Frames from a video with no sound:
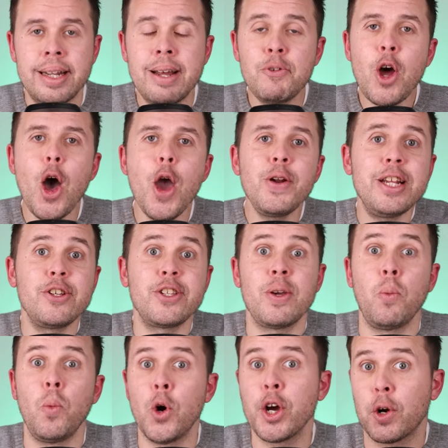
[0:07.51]
Now, not only does
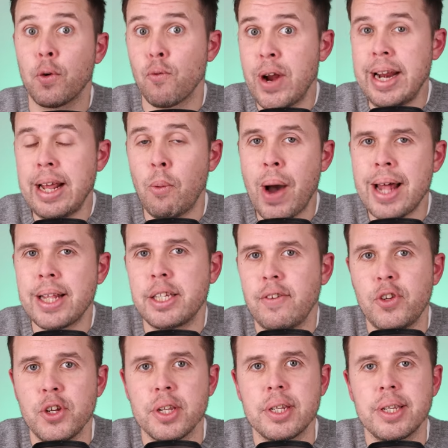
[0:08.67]
it work really well, as
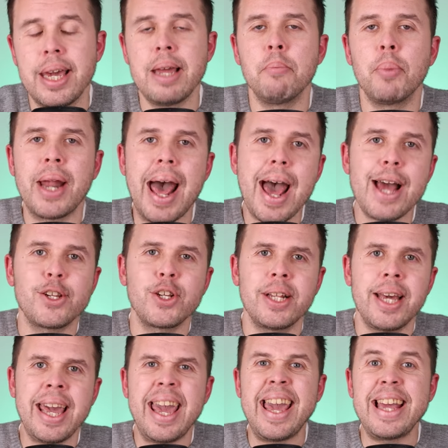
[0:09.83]
you've just seen, but
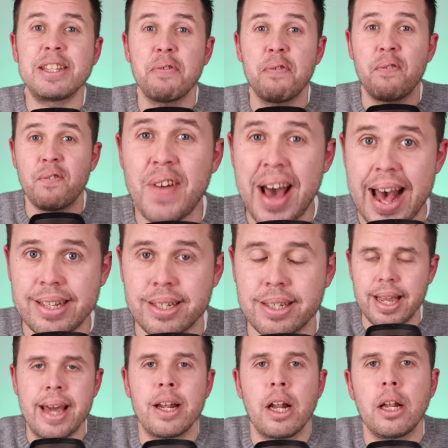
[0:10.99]
actually it's fast.
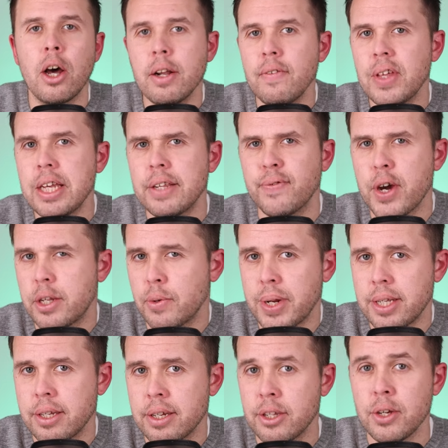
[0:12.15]
And a lot of these photo
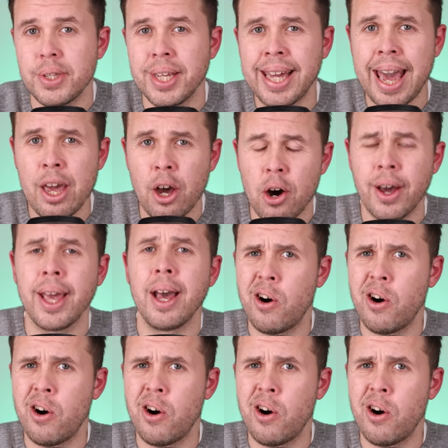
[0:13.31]
editors using AI